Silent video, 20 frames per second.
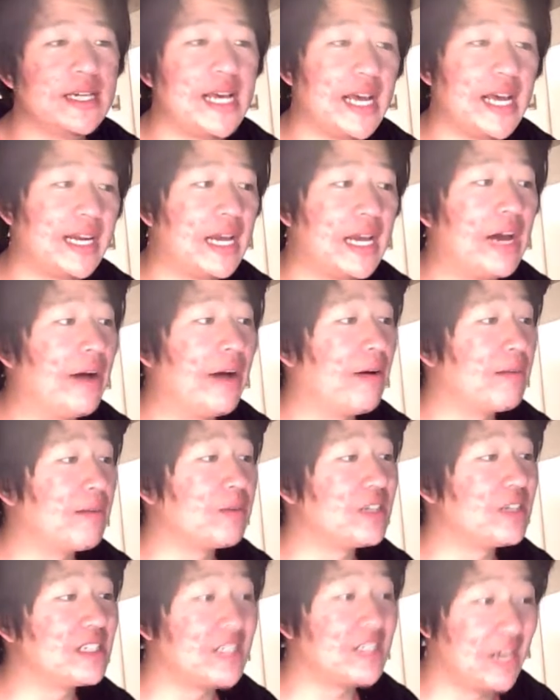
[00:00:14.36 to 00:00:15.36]
And now I'm
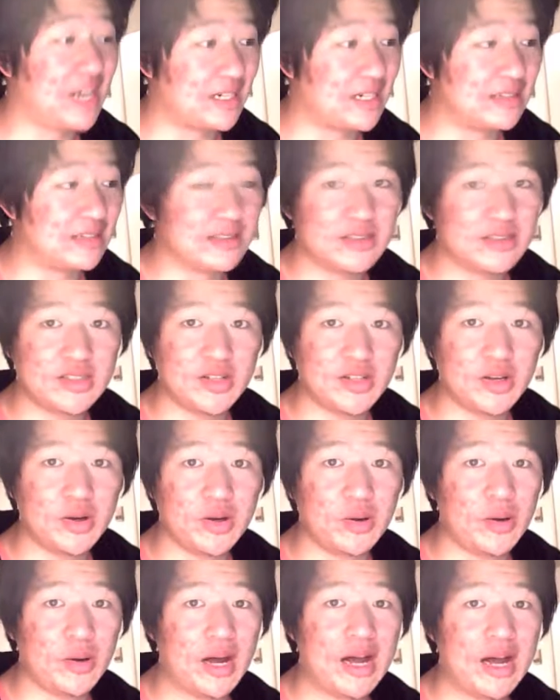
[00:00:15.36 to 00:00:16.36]
really tired,
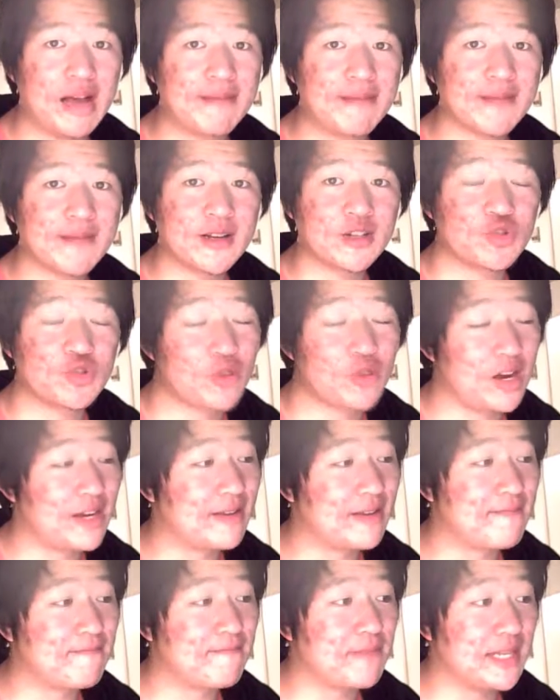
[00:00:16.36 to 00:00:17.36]
so I'm going to try
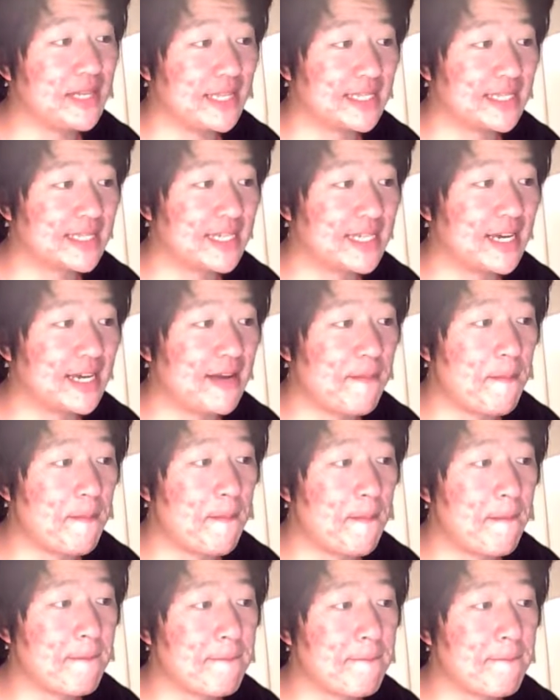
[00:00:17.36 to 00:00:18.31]
and beat this game.